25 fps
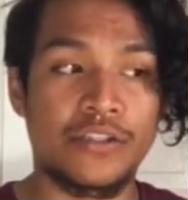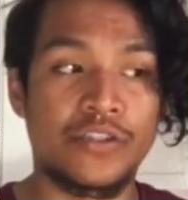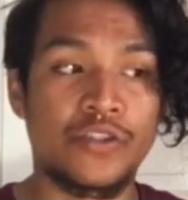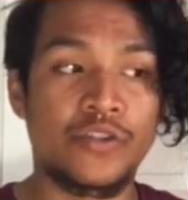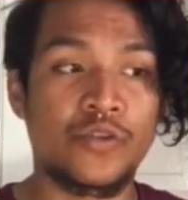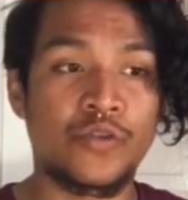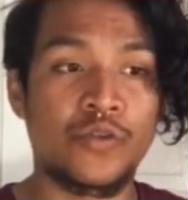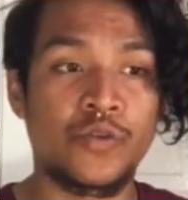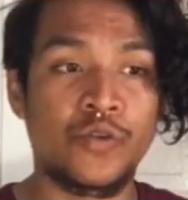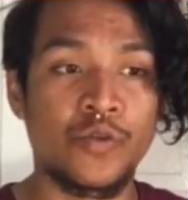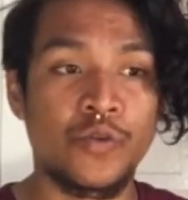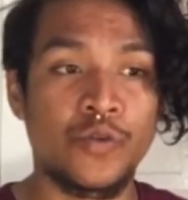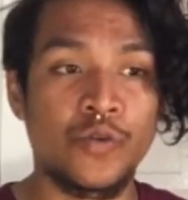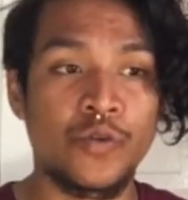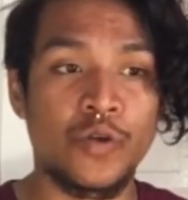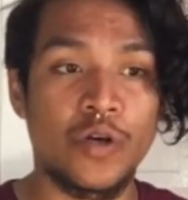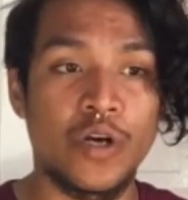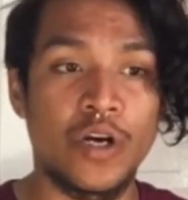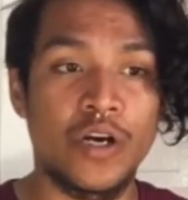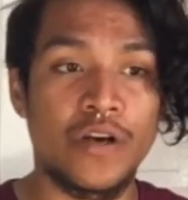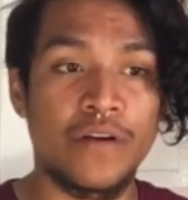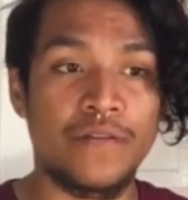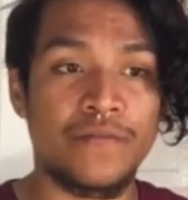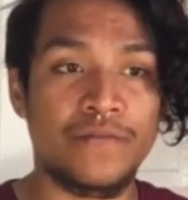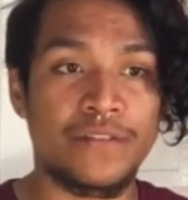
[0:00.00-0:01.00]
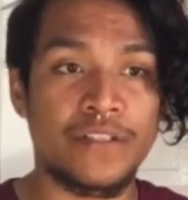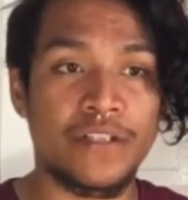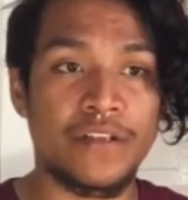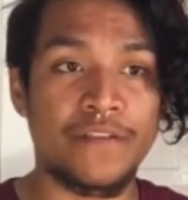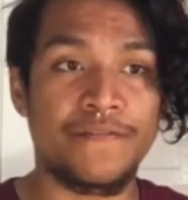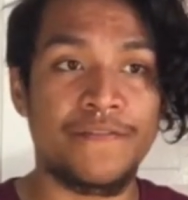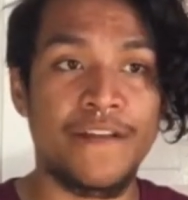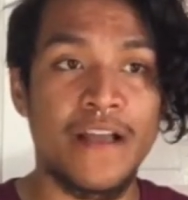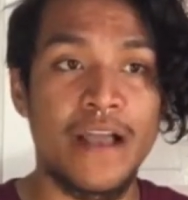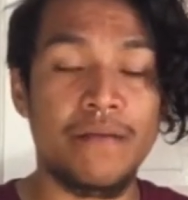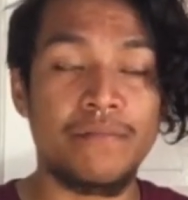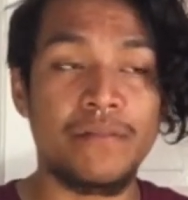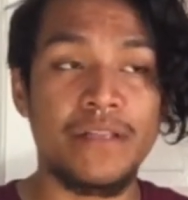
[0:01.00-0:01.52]
Two of their
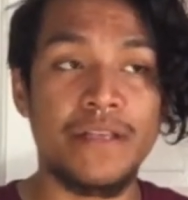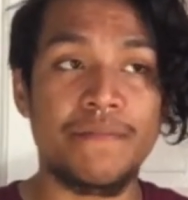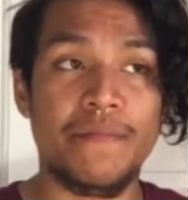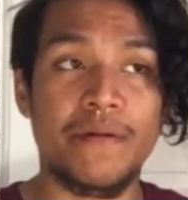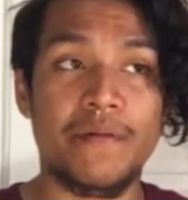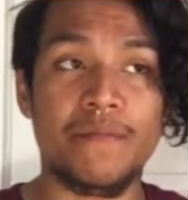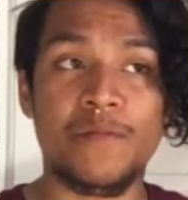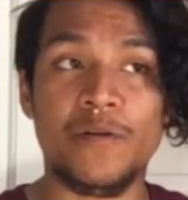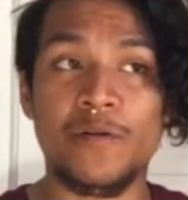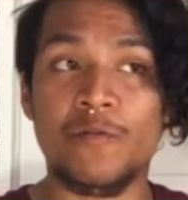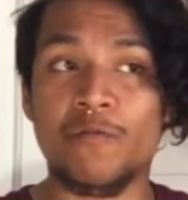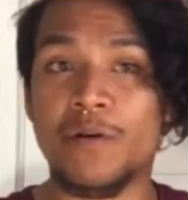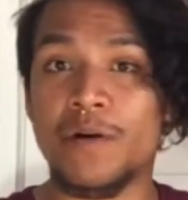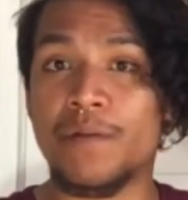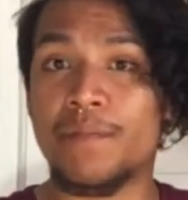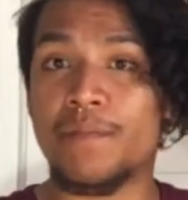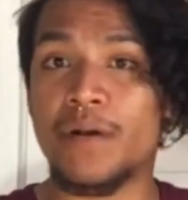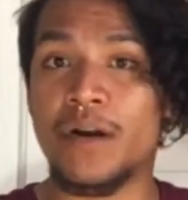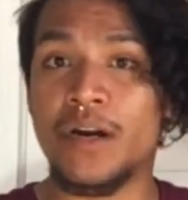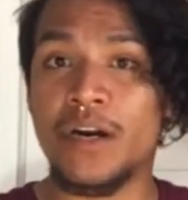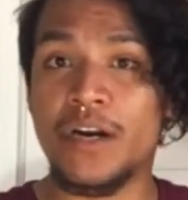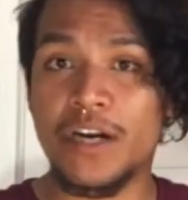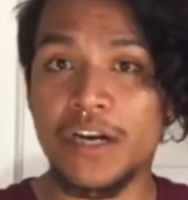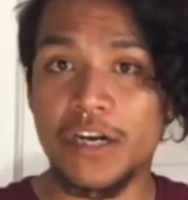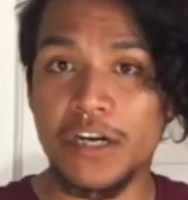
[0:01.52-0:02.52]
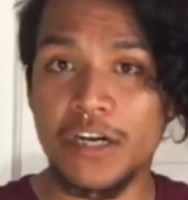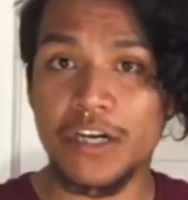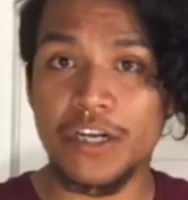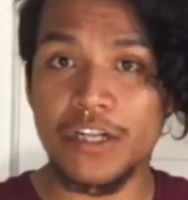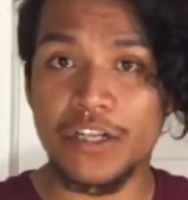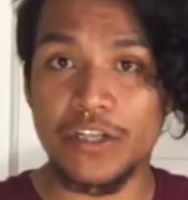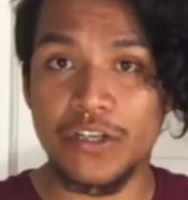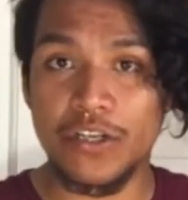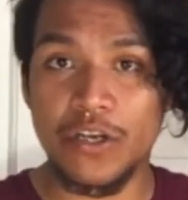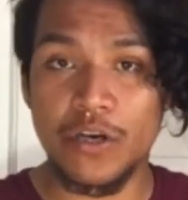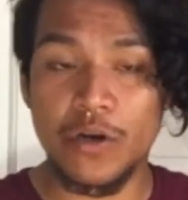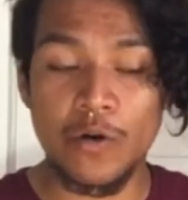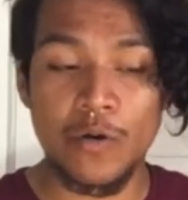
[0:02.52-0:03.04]
family member were murdered,
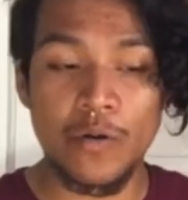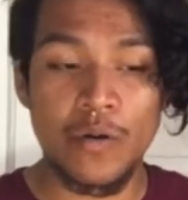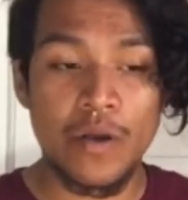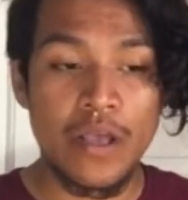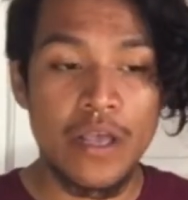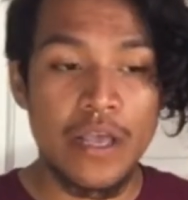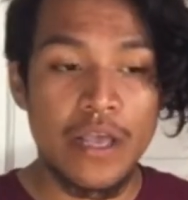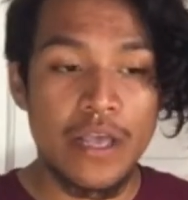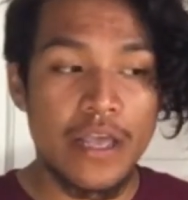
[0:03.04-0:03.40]
you know?